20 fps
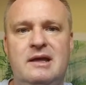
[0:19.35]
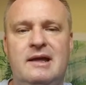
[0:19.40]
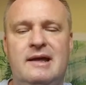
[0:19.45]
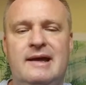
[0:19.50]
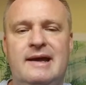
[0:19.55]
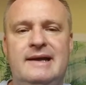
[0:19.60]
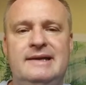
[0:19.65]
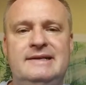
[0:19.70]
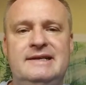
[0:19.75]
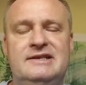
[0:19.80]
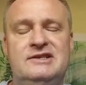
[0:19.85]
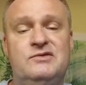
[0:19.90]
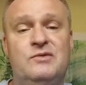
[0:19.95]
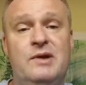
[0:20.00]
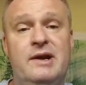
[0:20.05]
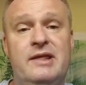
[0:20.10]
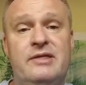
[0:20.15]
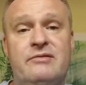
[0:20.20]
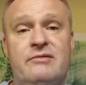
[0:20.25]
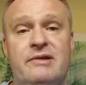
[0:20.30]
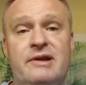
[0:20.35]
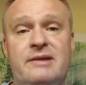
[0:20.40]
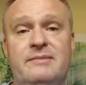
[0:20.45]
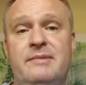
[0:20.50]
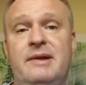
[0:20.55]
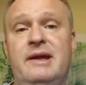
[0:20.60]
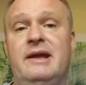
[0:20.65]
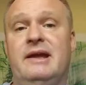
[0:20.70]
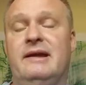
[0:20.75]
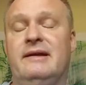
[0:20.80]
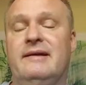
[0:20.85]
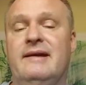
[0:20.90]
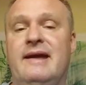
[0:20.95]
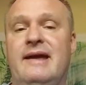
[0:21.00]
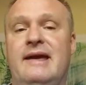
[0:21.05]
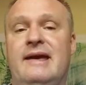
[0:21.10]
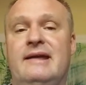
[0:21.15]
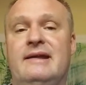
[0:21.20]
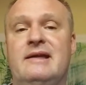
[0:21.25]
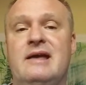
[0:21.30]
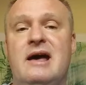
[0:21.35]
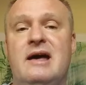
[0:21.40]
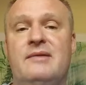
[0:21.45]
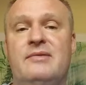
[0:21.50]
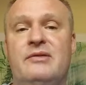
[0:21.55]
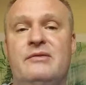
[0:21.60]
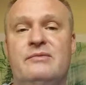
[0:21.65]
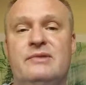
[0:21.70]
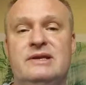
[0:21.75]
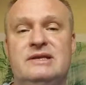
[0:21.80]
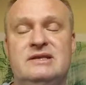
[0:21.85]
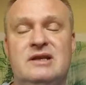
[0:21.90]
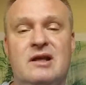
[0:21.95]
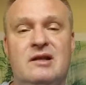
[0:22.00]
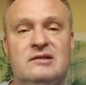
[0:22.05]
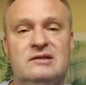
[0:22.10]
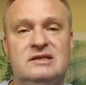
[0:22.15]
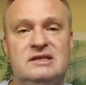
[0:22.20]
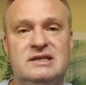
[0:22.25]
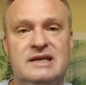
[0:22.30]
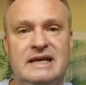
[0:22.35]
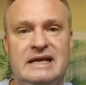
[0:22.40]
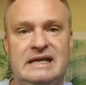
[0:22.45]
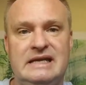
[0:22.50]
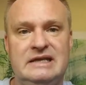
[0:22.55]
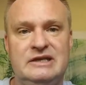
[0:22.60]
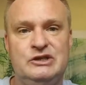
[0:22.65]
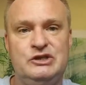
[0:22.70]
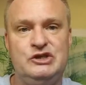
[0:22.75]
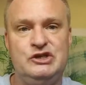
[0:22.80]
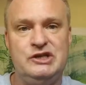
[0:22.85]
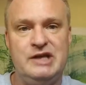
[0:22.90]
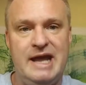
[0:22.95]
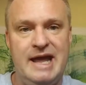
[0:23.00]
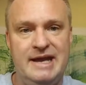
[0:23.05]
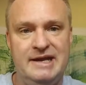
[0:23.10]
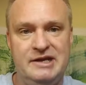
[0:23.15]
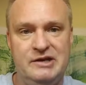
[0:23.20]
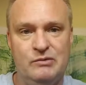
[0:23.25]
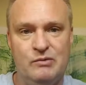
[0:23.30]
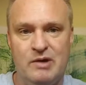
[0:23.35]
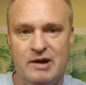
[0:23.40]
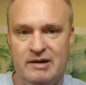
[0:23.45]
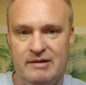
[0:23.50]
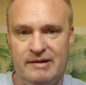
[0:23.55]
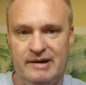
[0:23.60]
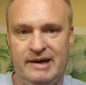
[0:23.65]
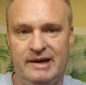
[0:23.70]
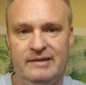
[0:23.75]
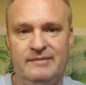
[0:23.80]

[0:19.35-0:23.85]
I did 23andMe and got the results in January,